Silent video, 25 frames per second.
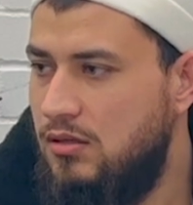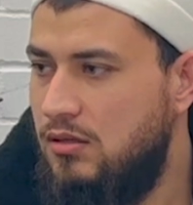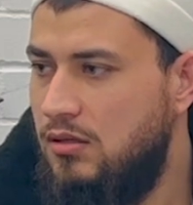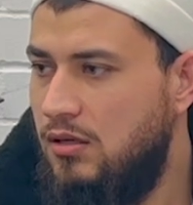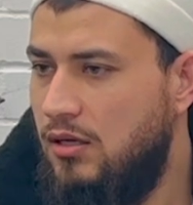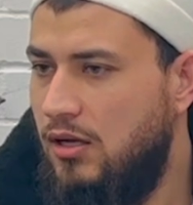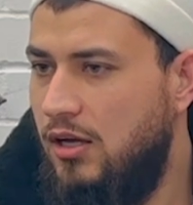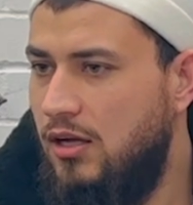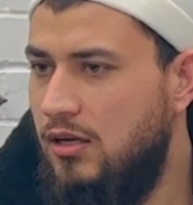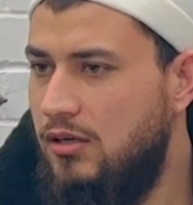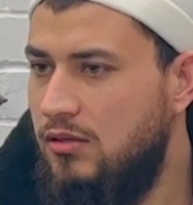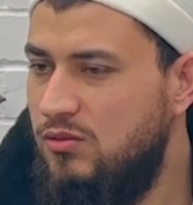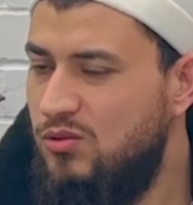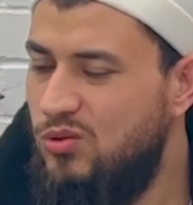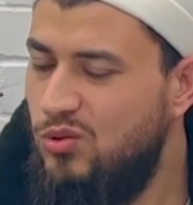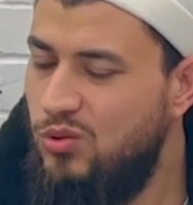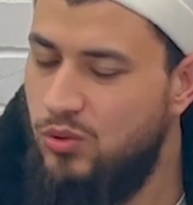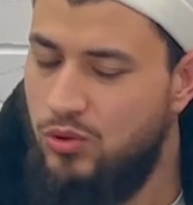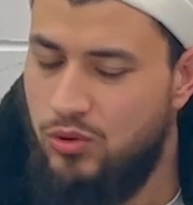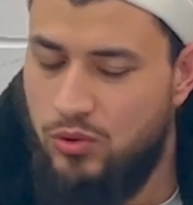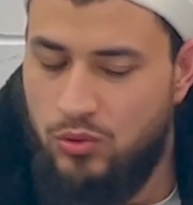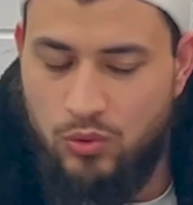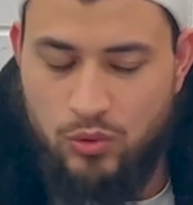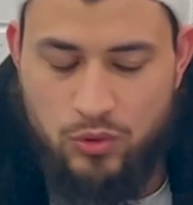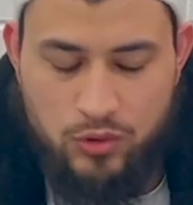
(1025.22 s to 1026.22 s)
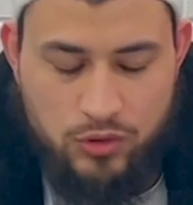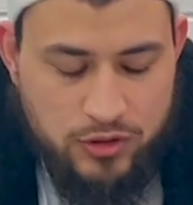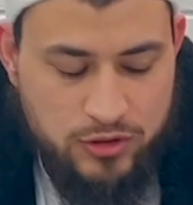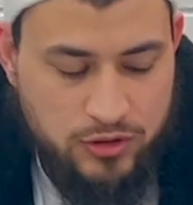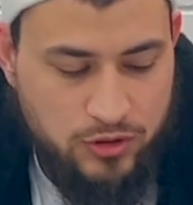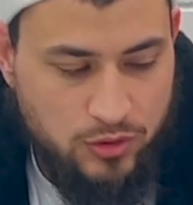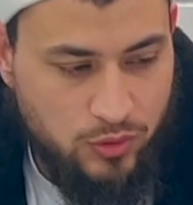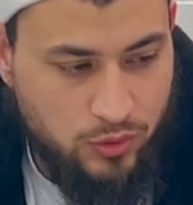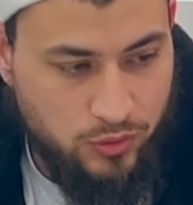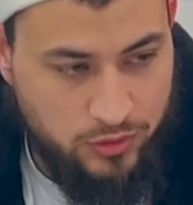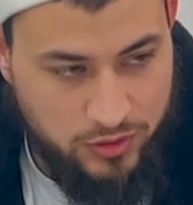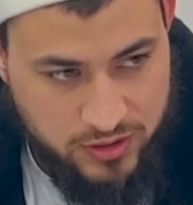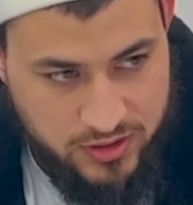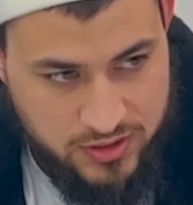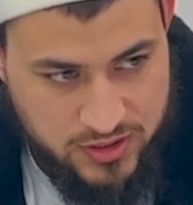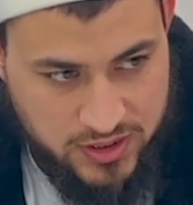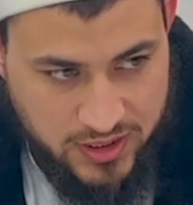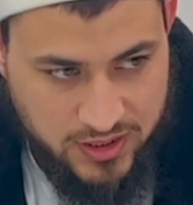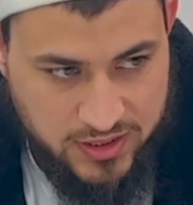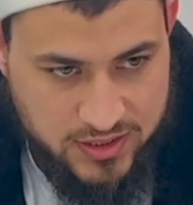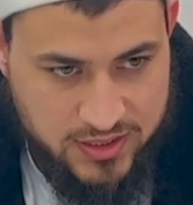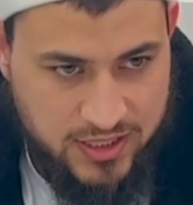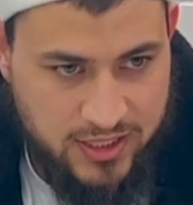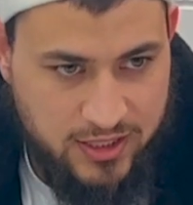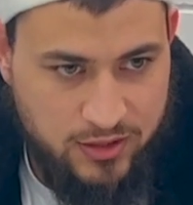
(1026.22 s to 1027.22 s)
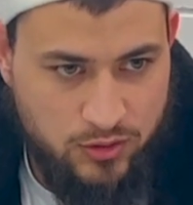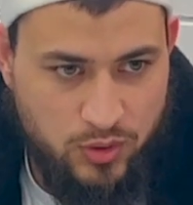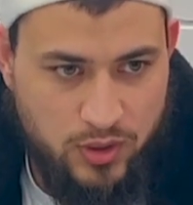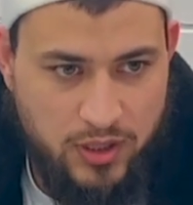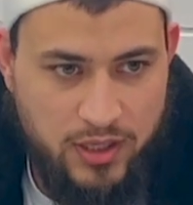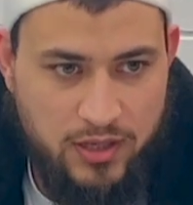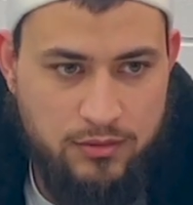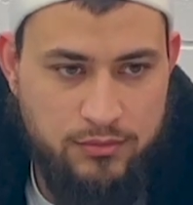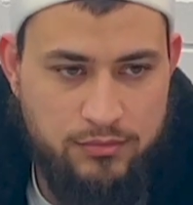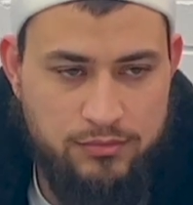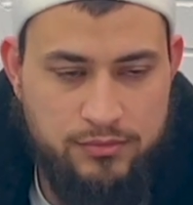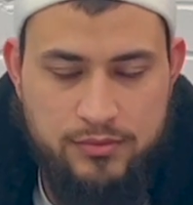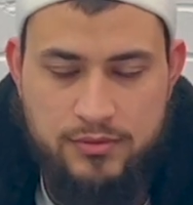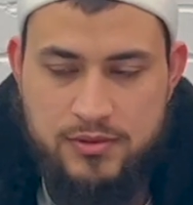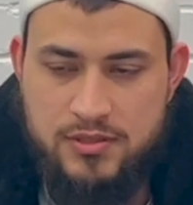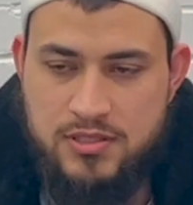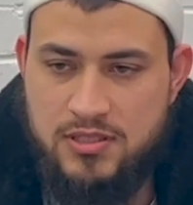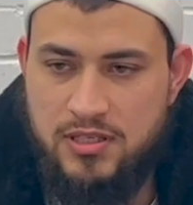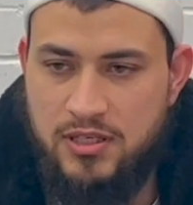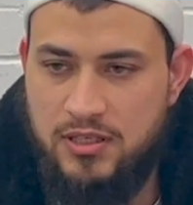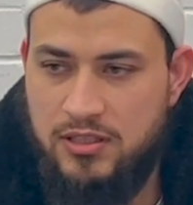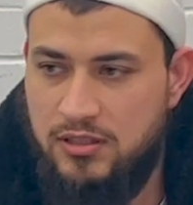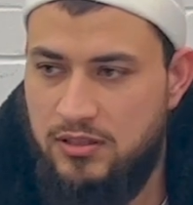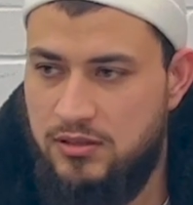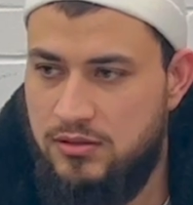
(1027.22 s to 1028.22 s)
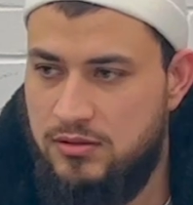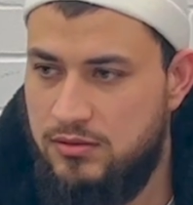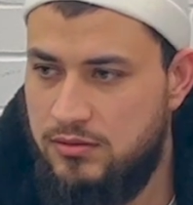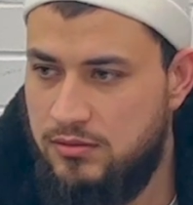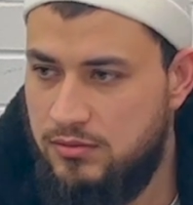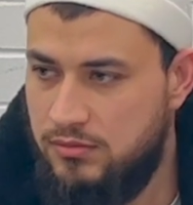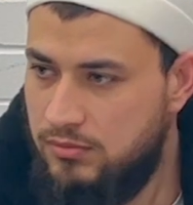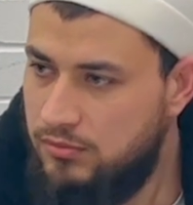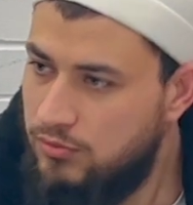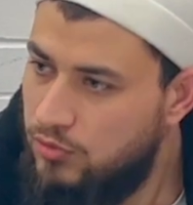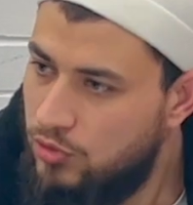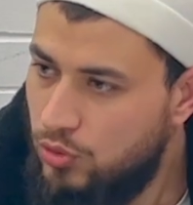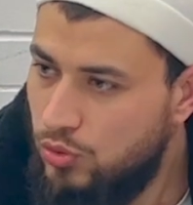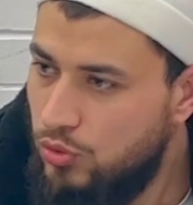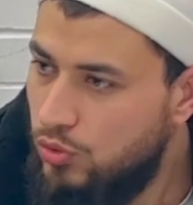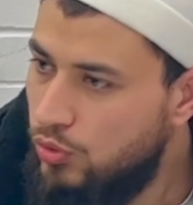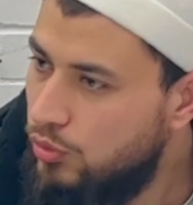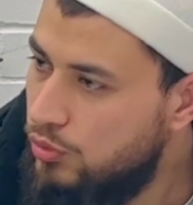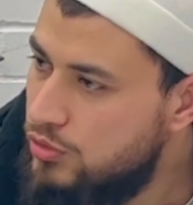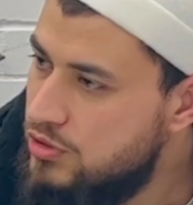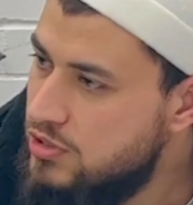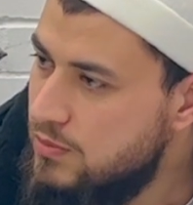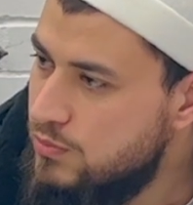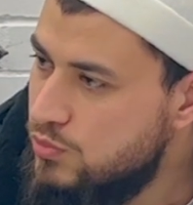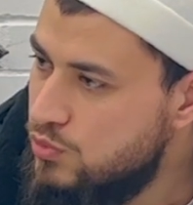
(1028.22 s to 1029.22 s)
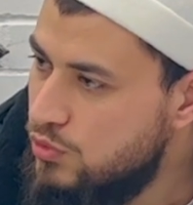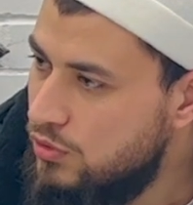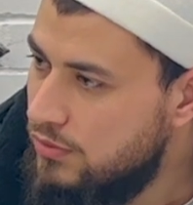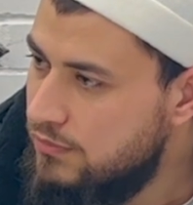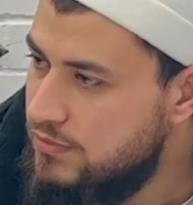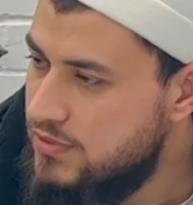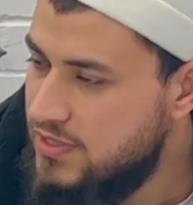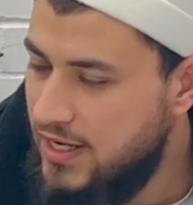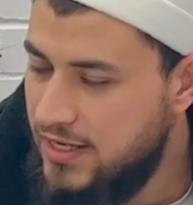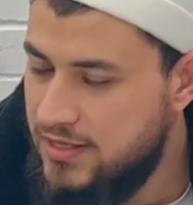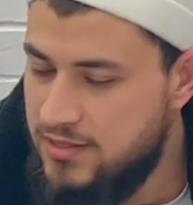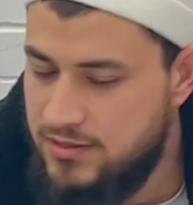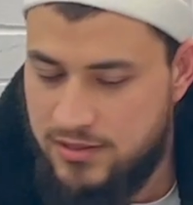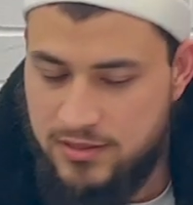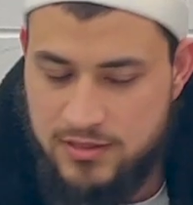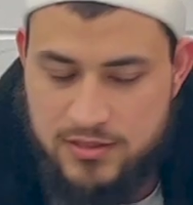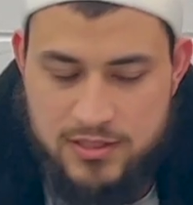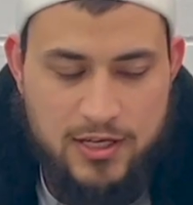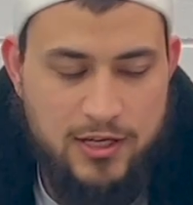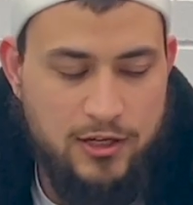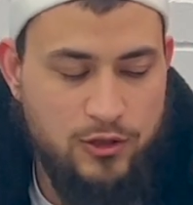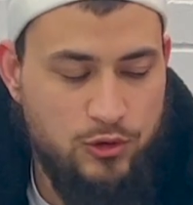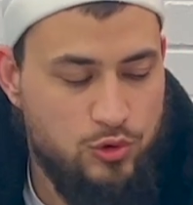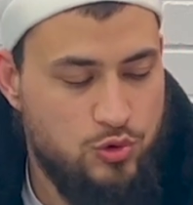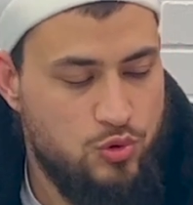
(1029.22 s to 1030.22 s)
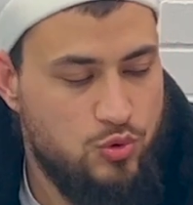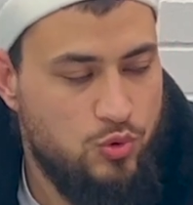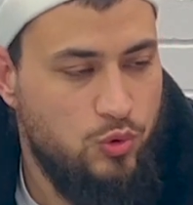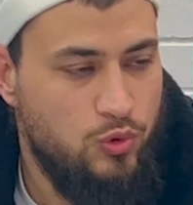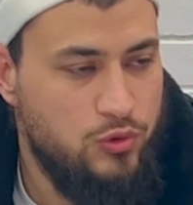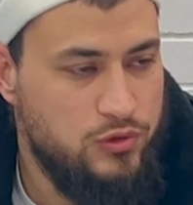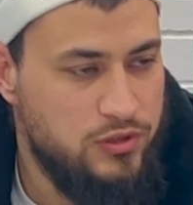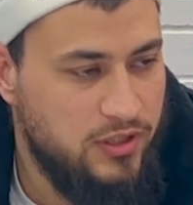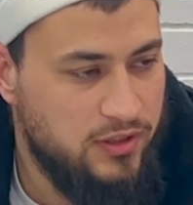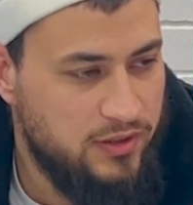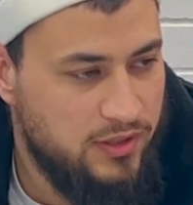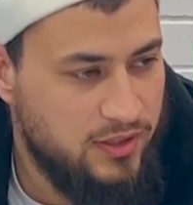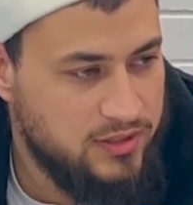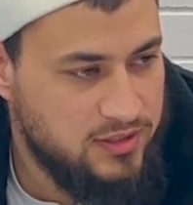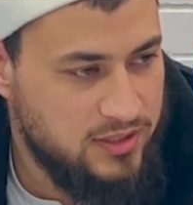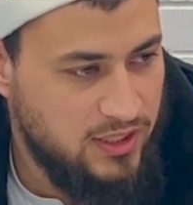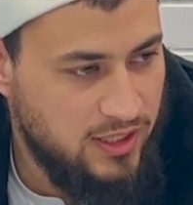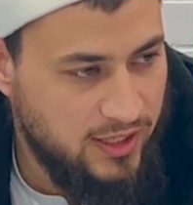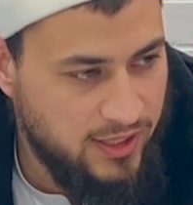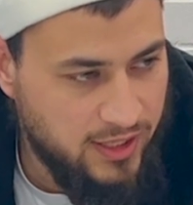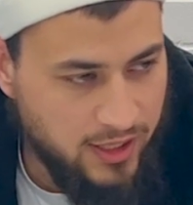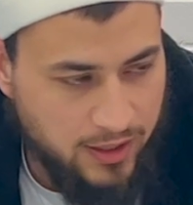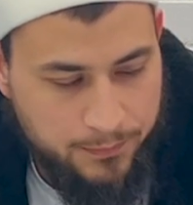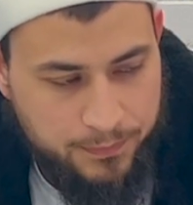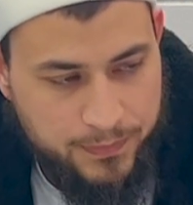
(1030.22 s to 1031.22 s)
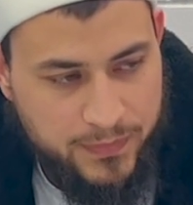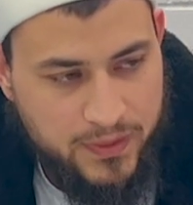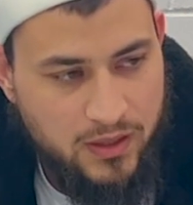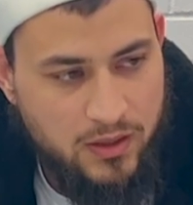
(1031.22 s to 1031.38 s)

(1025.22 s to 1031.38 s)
and you would already know these things, yeah, you have studied, you know some sort of sciences, yeah, in the schools and things like that.